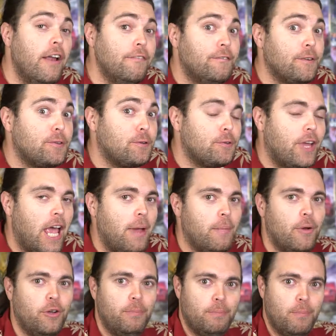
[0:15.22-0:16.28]
Unfiltered
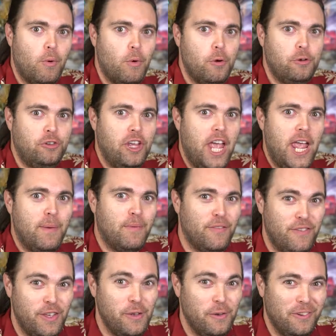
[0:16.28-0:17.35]
Gamer board game
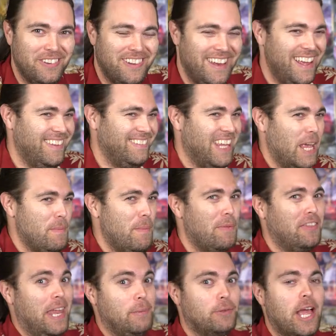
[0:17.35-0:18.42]
review. Today's game up
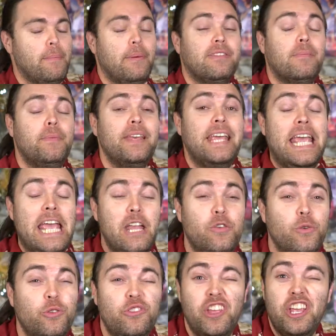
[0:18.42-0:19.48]
on the tabletop is something
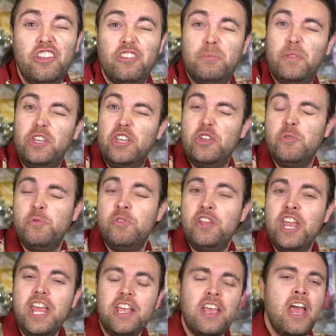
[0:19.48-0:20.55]
interesting, something
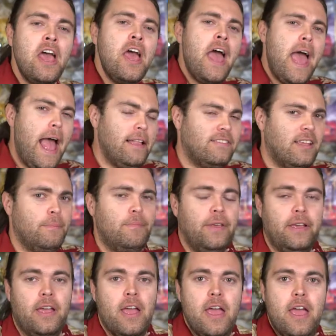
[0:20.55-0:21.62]
unique, and
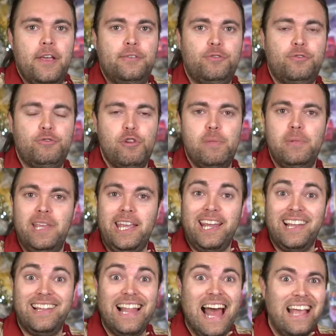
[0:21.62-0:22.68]
something extremely
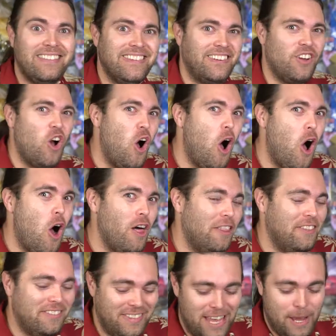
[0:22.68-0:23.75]
classic all at
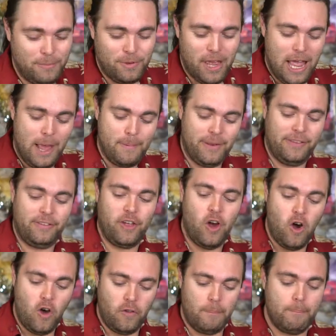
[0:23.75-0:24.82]
the same time, and it's
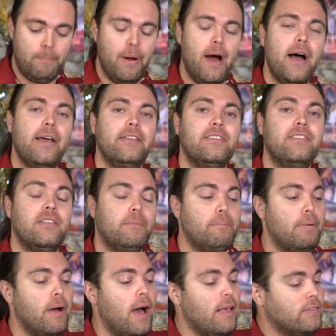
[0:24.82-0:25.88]
called Buzzed
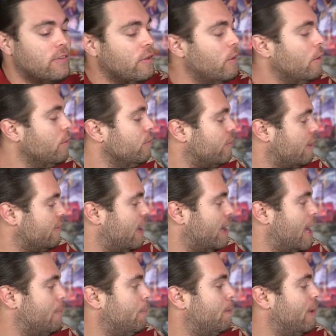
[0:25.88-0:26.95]
Puzzles. I've got a
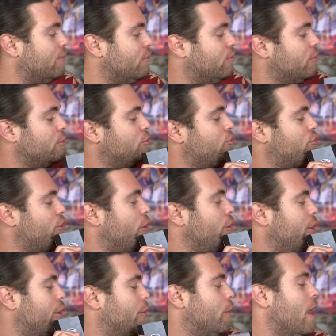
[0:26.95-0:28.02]
couple puzzles here to show
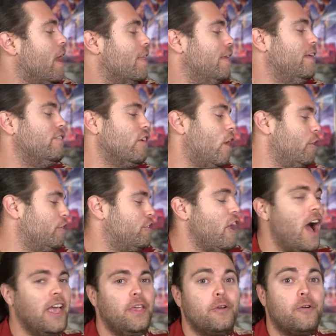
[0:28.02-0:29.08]
you. These are
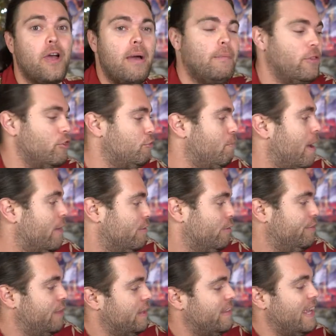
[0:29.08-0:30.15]
not your grandmother's puzzles,
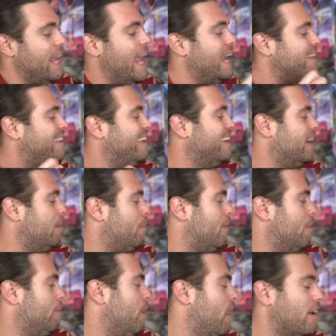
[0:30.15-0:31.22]
and they say 18 and up on
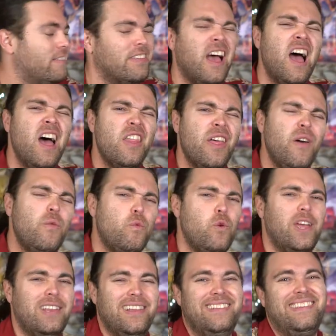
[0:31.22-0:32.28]
the box, though
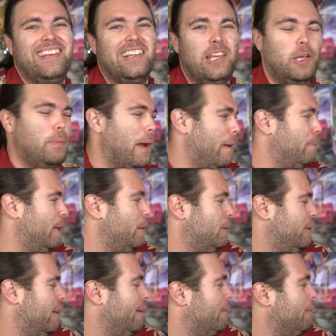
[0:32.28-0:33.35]
realistically, you can probably play with
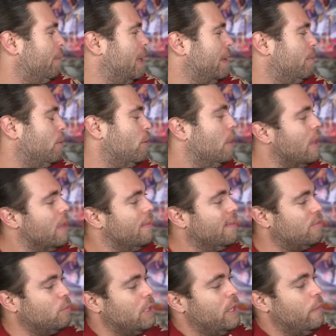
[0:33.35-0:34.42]
younger people.
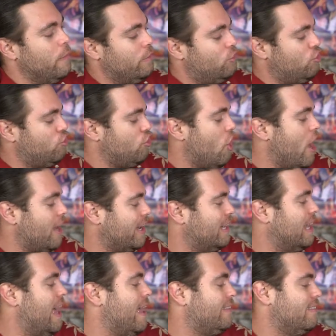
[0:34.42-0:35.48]
This one here is Shot
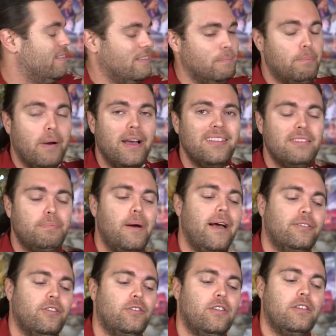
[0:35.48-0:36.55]
Glasses. Buzz
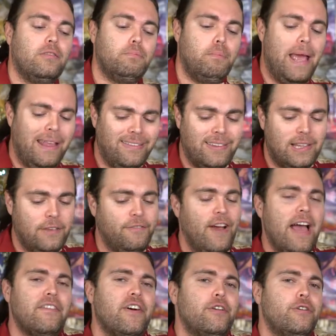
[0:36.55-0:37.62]
Puzzles is basically
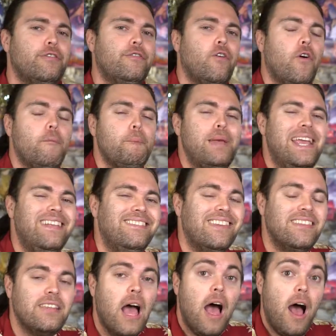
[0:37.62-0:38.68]
504
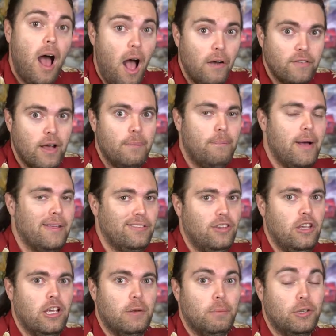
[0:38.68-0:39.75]
pieces of a
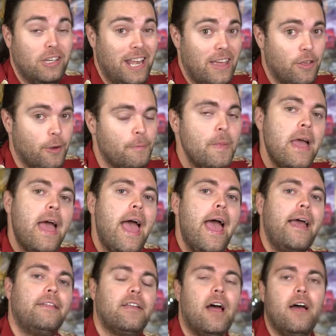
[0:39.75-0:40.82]
puzzle you're gonna put together,
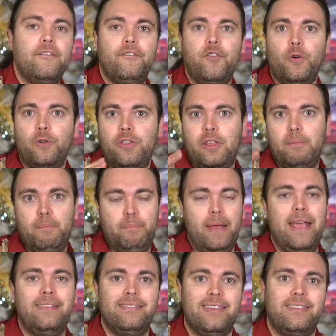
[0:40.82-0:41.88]
and uh, for the
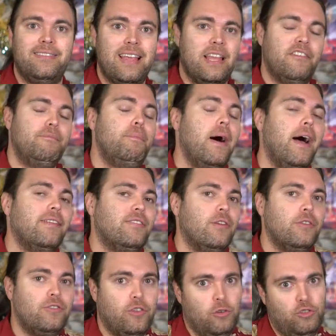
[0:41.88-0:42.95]
basic set of
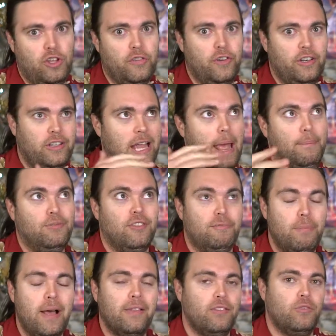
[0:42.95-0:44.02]
puzzles, there's different types
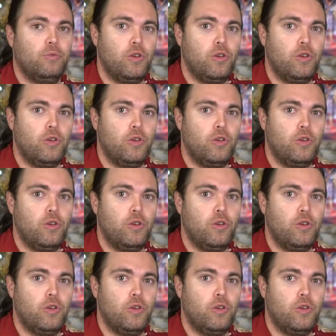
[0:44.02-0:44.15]
of puzzles